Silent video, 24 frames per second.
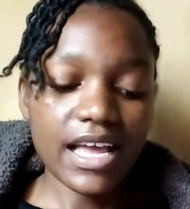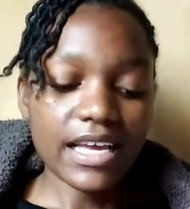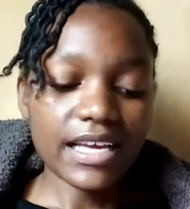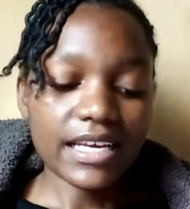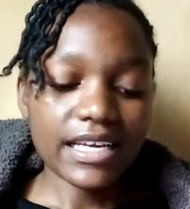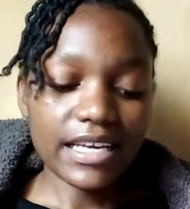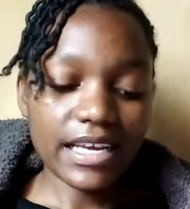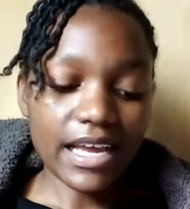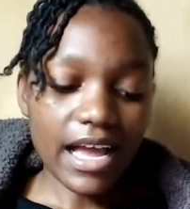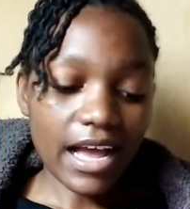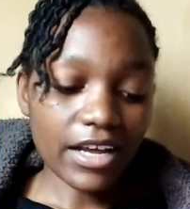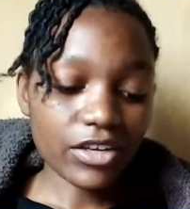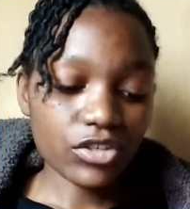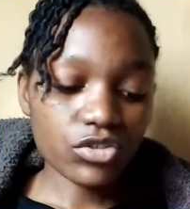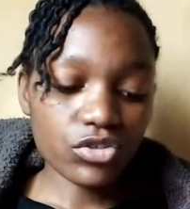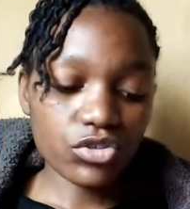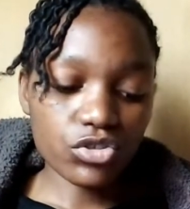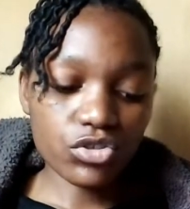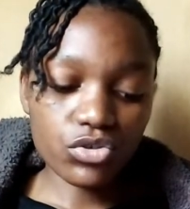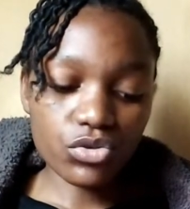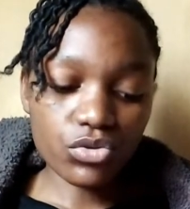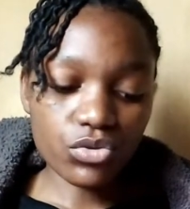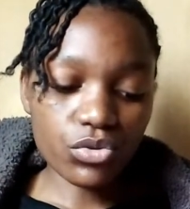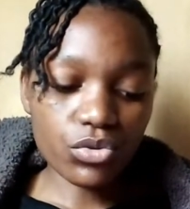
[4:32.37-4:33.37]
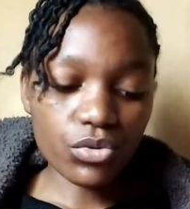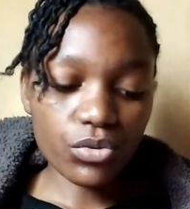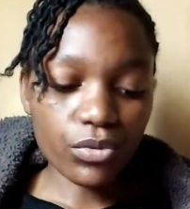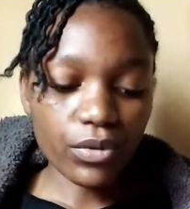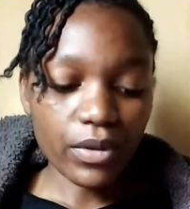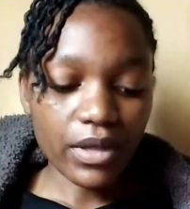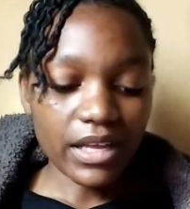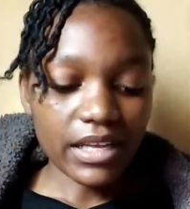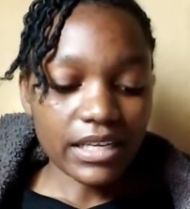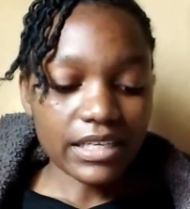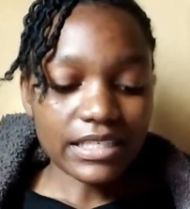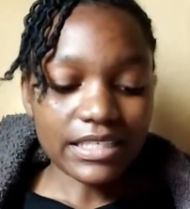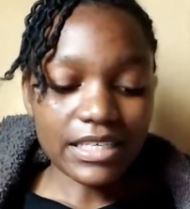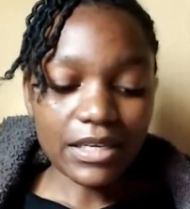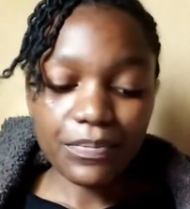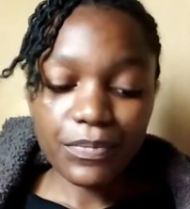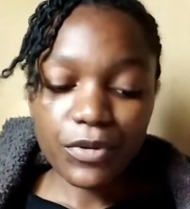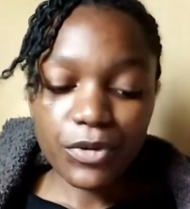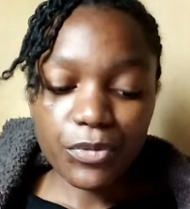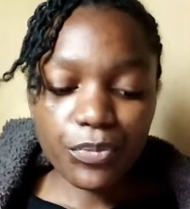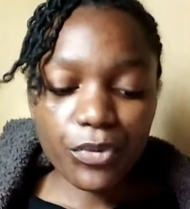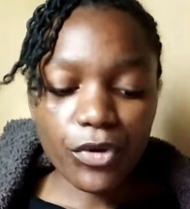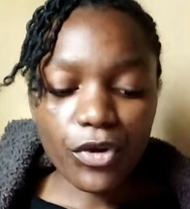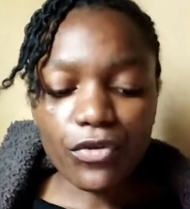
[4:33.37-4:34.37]
He had to do
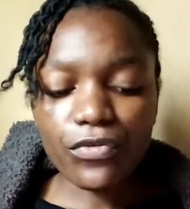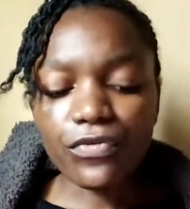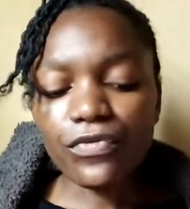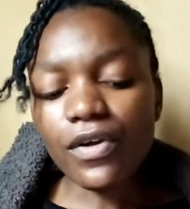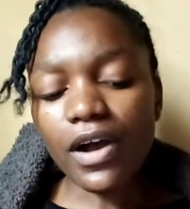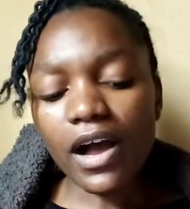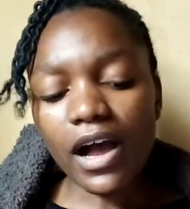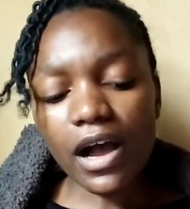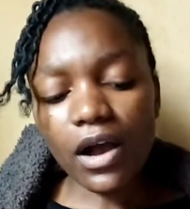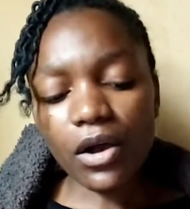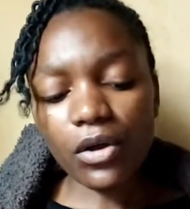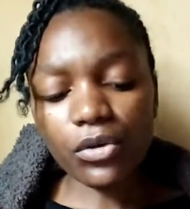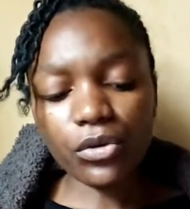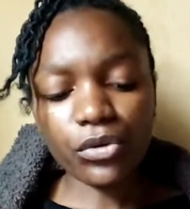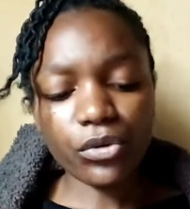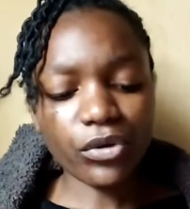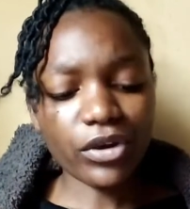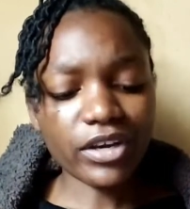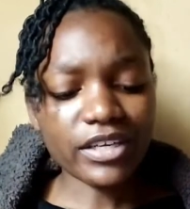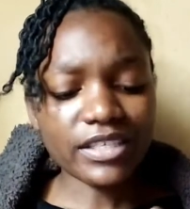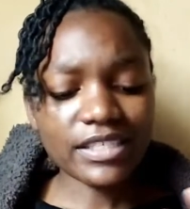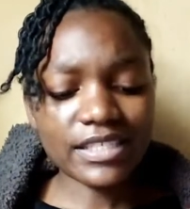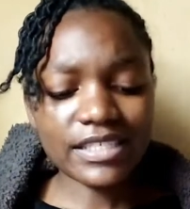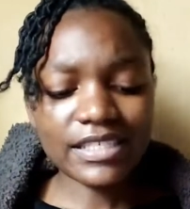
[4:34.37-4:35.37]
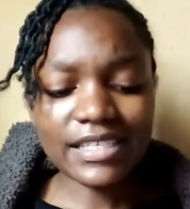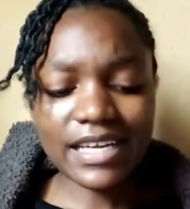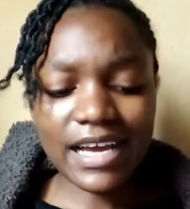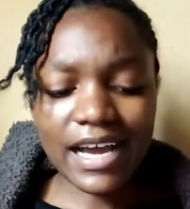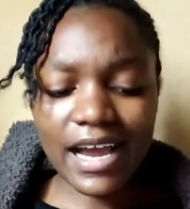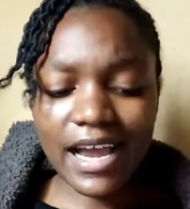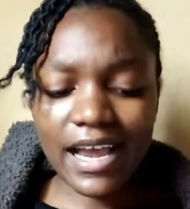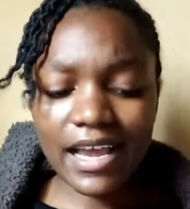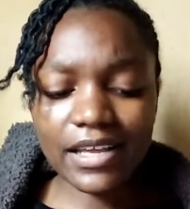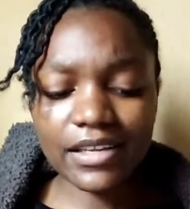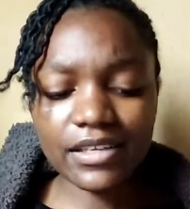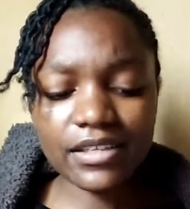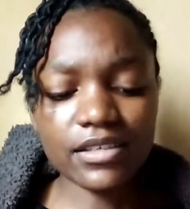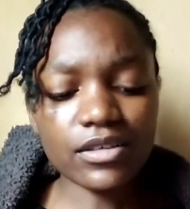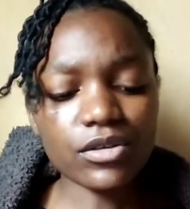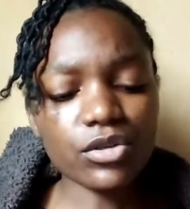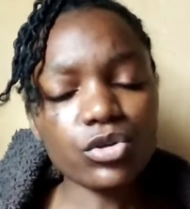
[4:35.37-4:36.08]
lipid profile, creatinine,